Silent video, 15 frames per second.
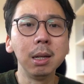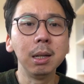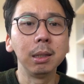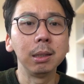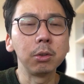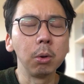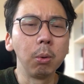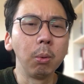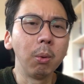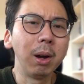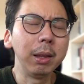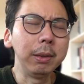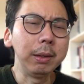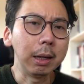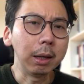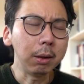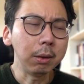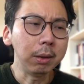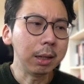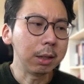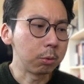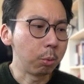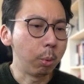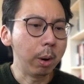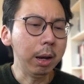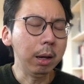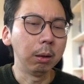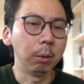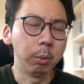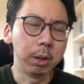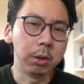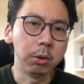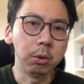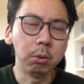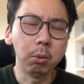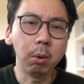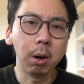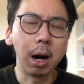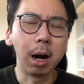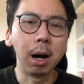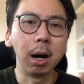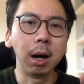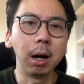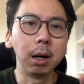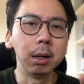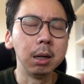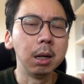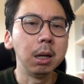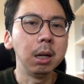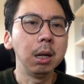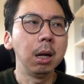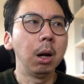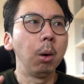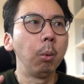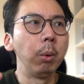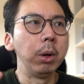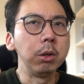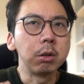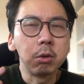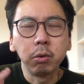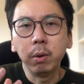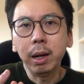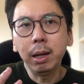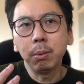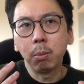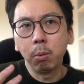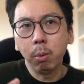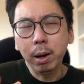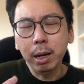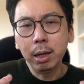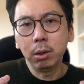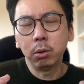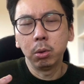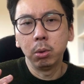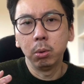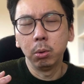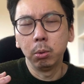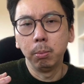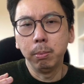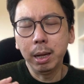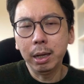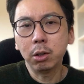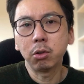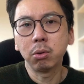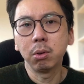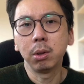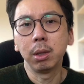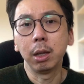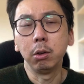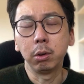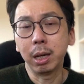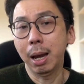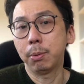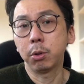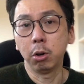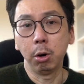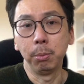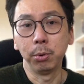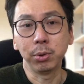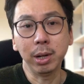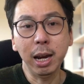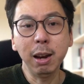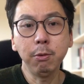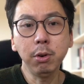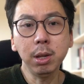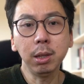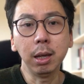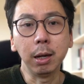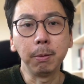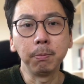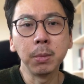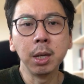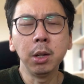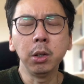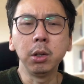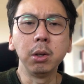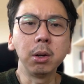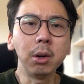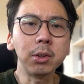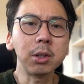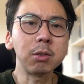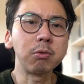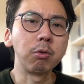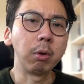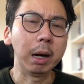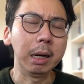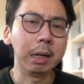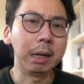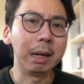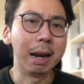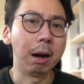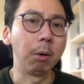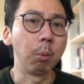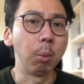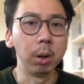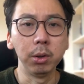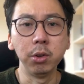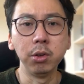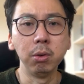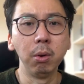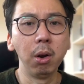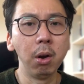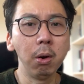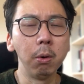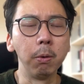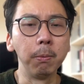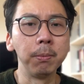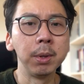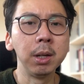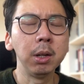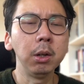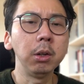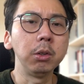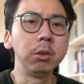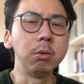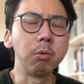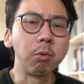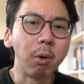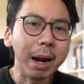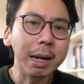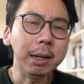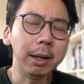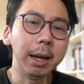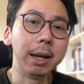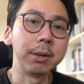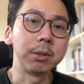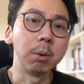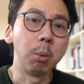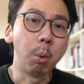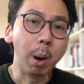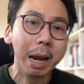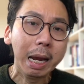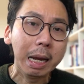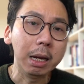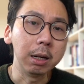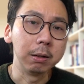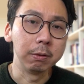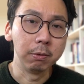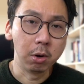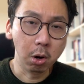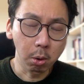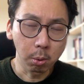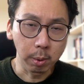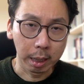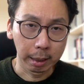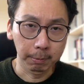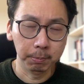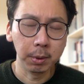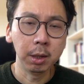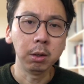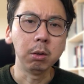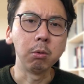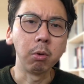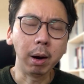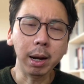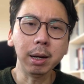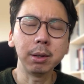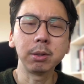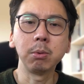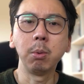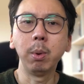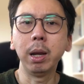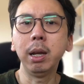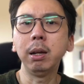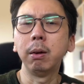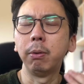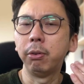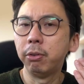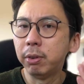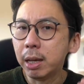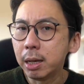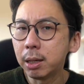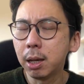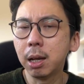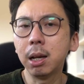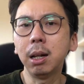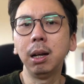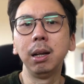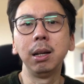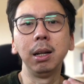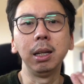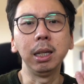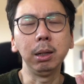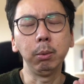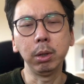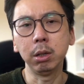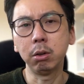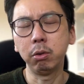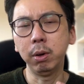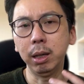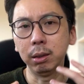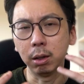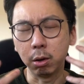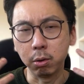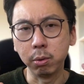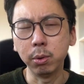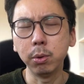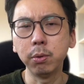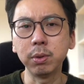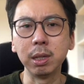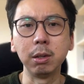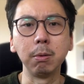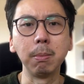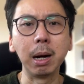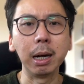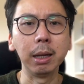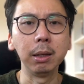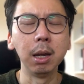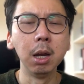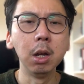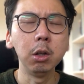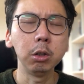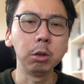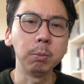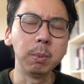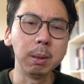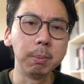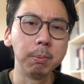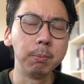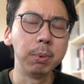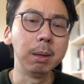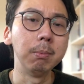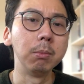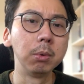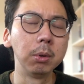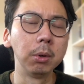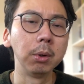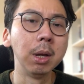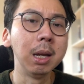So the other thing as well, when you create a way to make sure that you capture almost everything, you're not just writing down what you know. You write as a way of knowing. You write as a way of thinking clearly, where you create the grooves in your mind to be a bit more